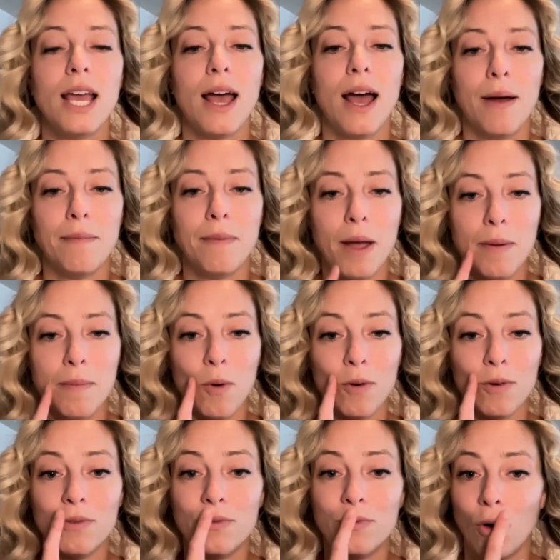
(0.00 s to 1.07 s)
a more
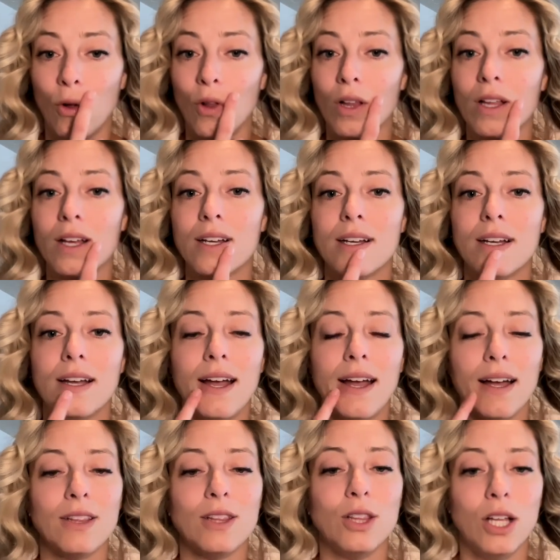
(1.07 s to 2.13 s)
full
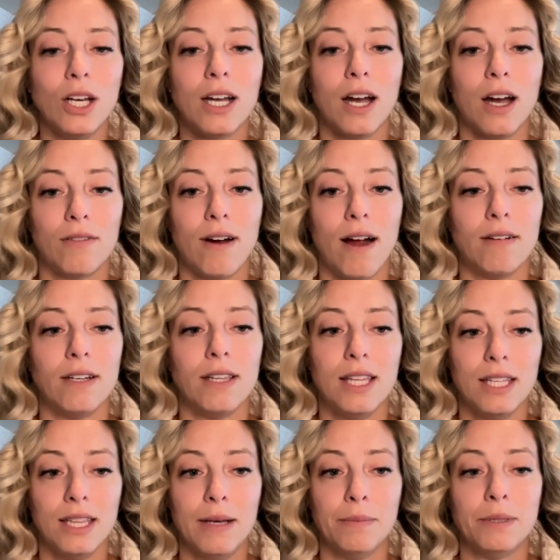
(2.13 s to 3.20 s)
look around the
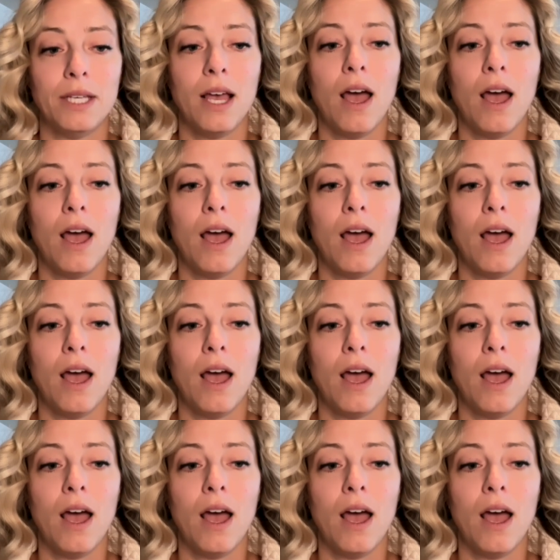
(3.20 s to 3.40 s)
lips.